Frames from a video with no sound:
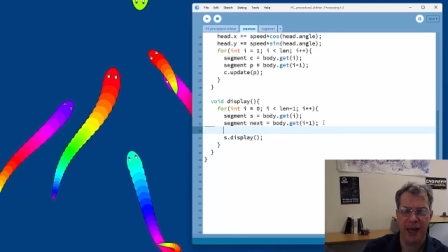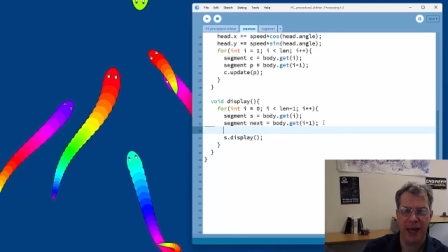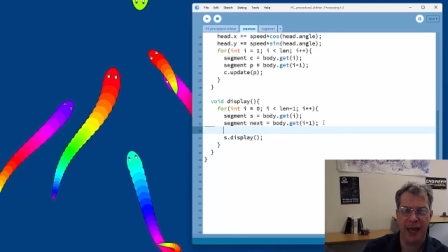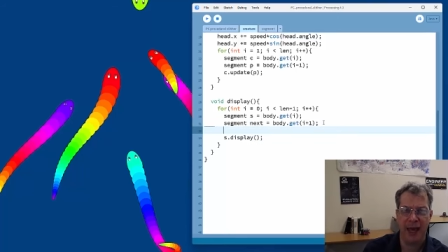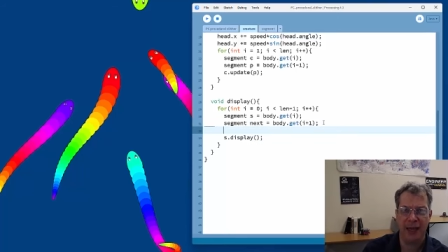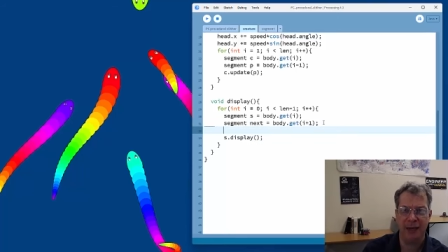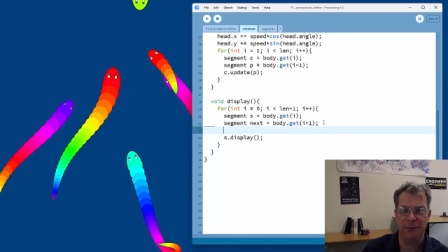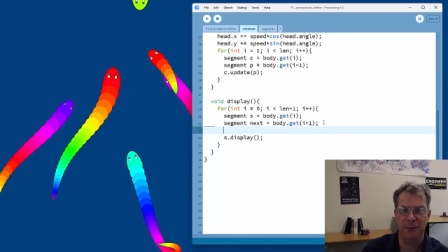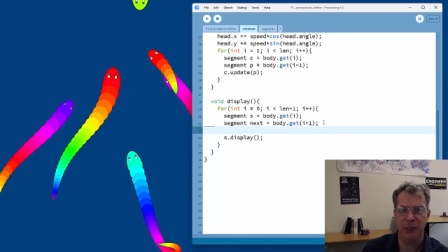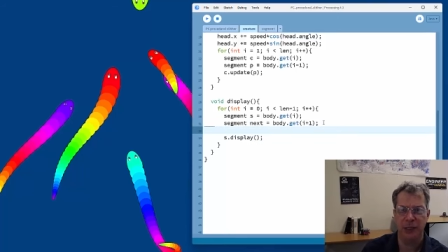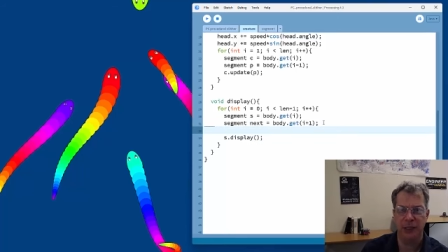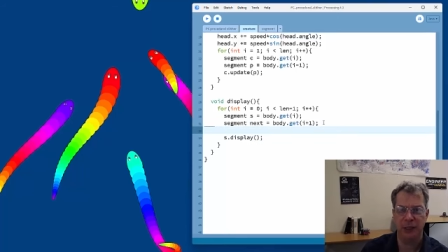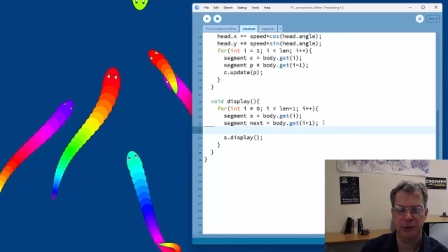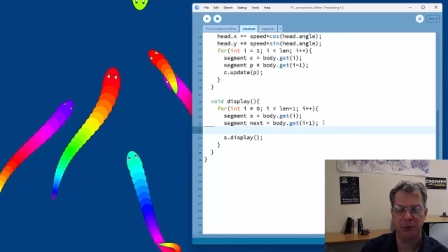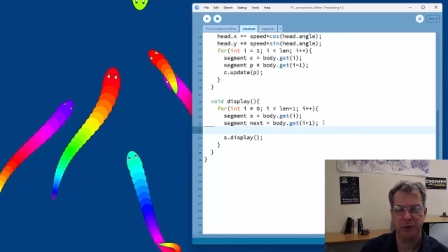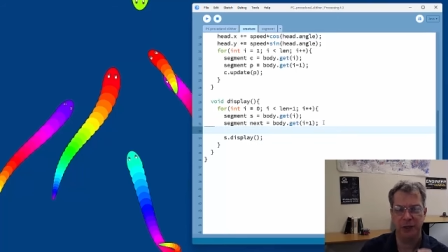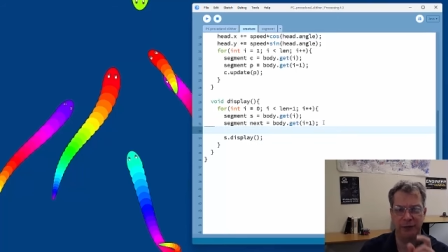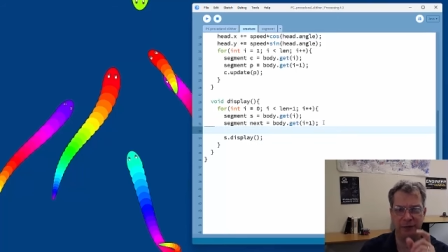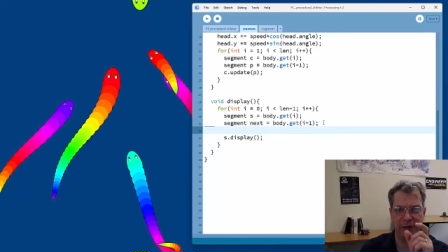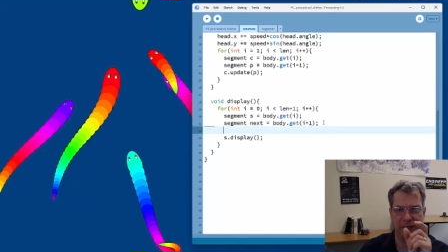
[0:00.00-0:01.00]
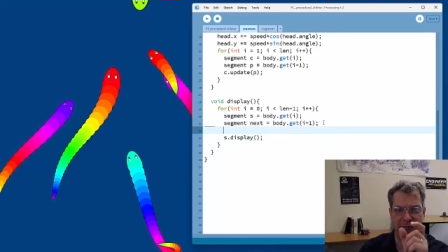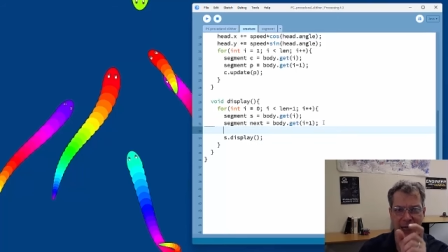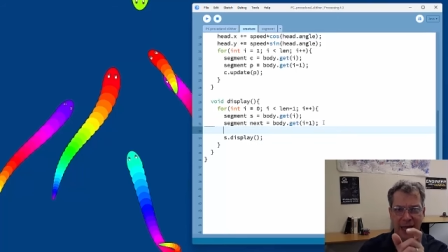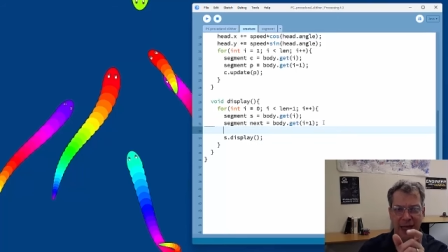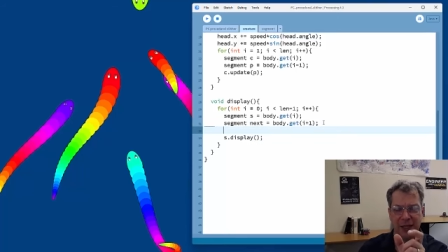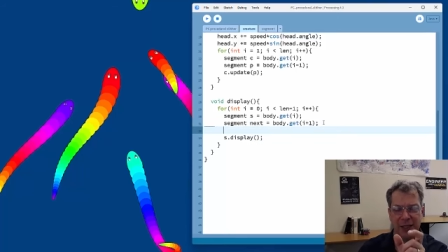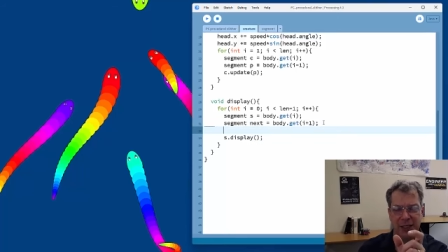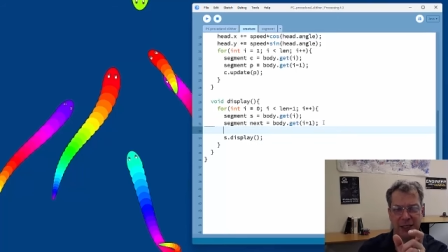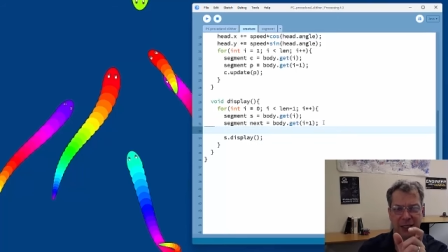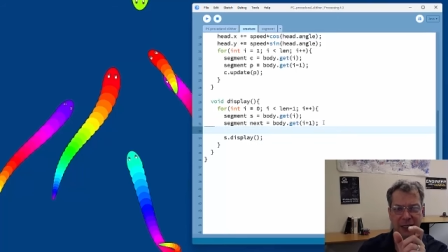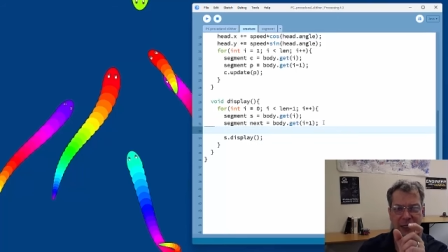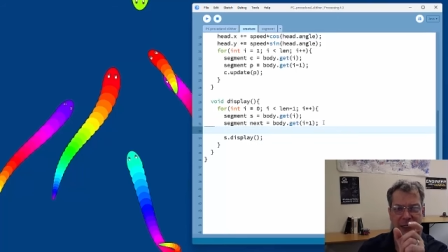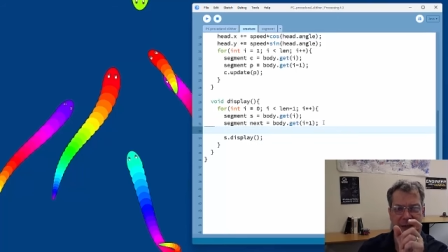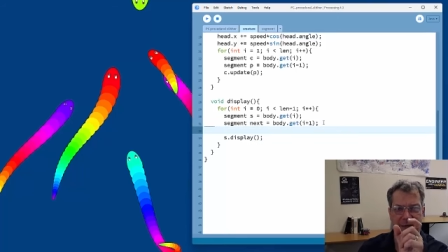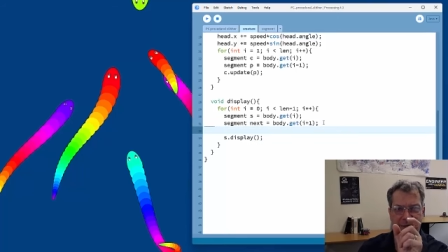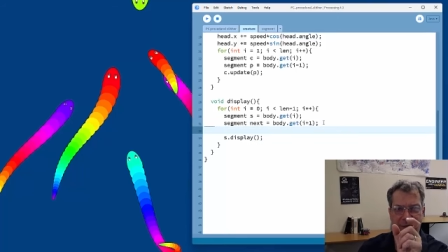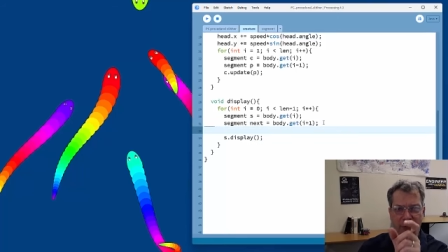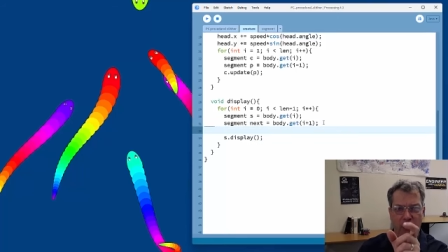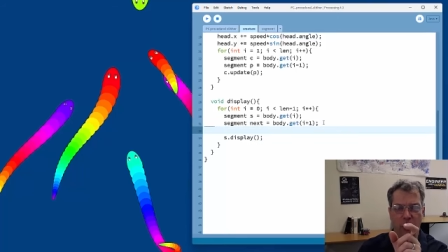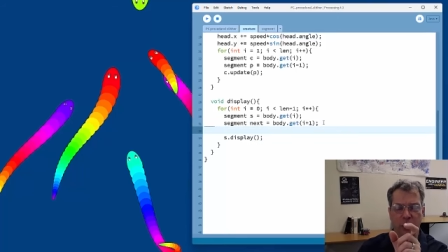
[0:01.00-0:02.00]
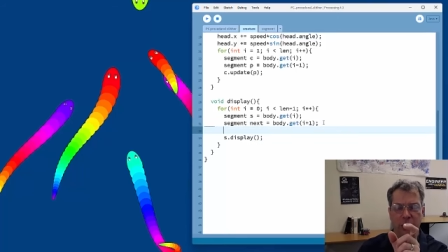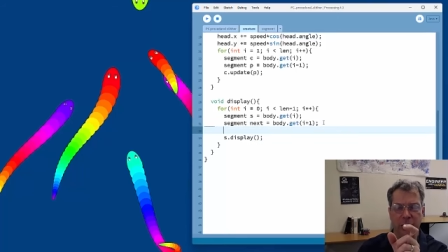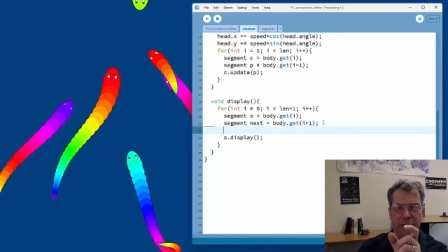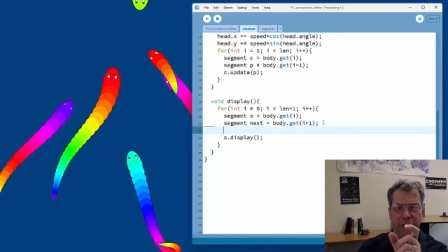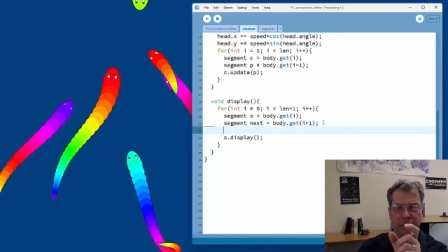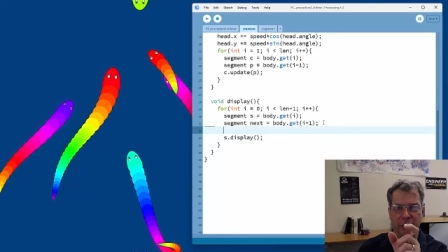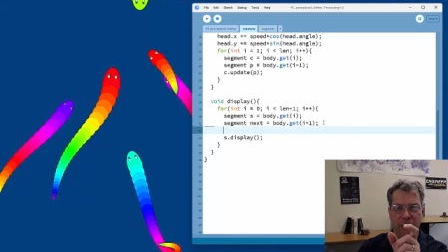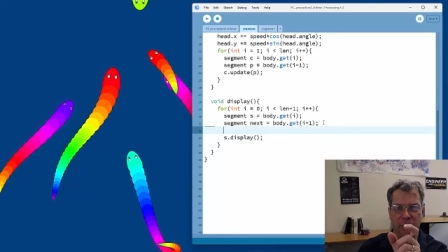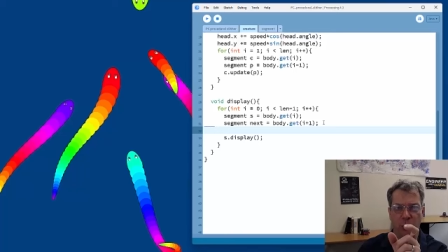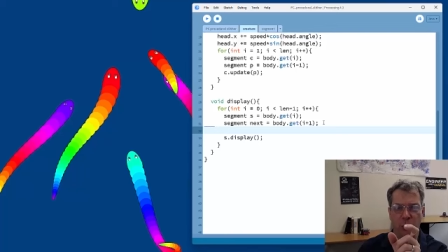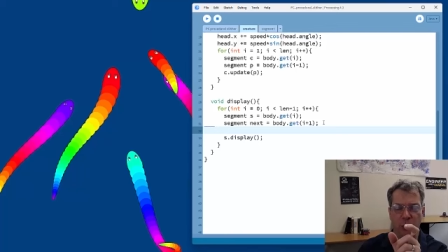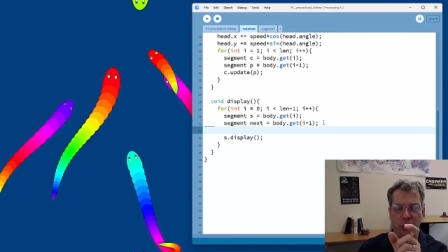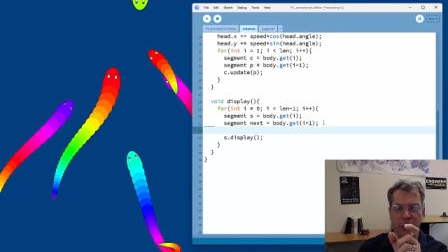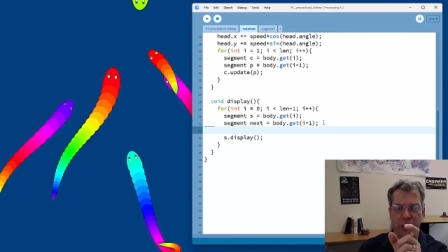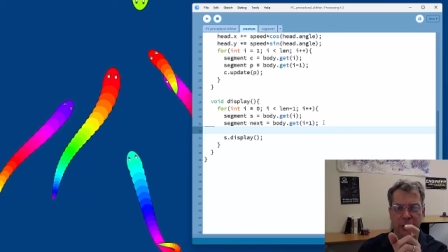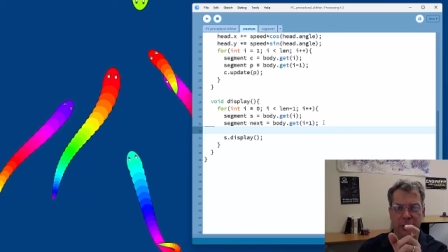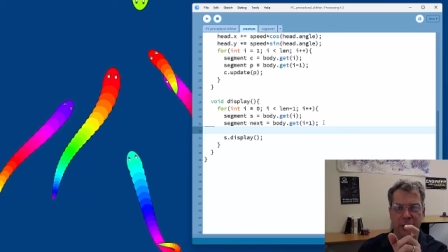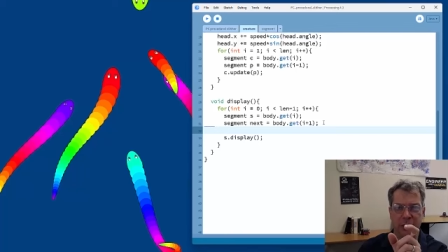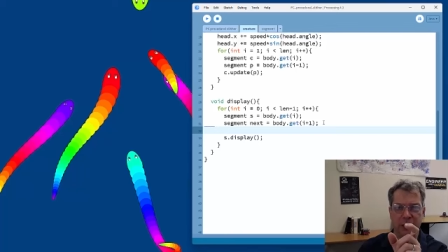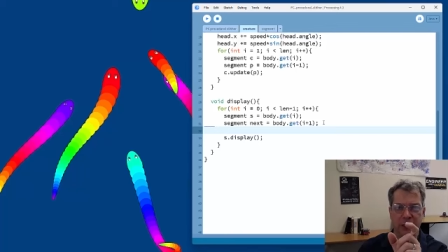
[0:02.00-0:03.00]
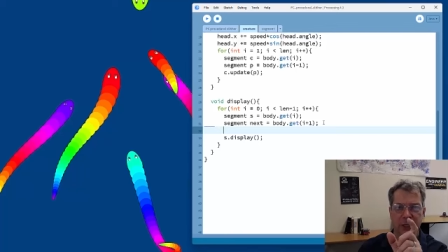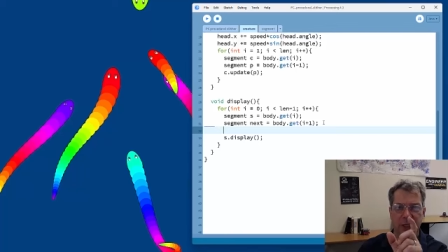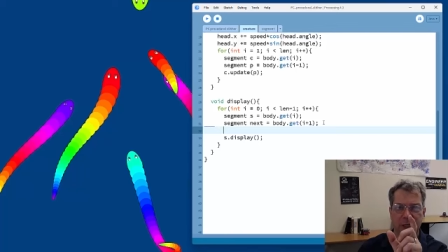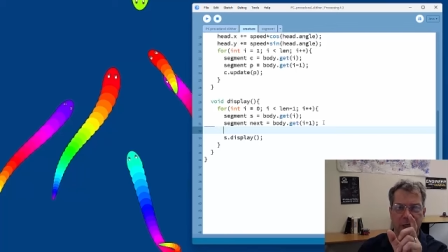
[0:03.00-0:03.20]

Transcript: add because we have to calculate four different points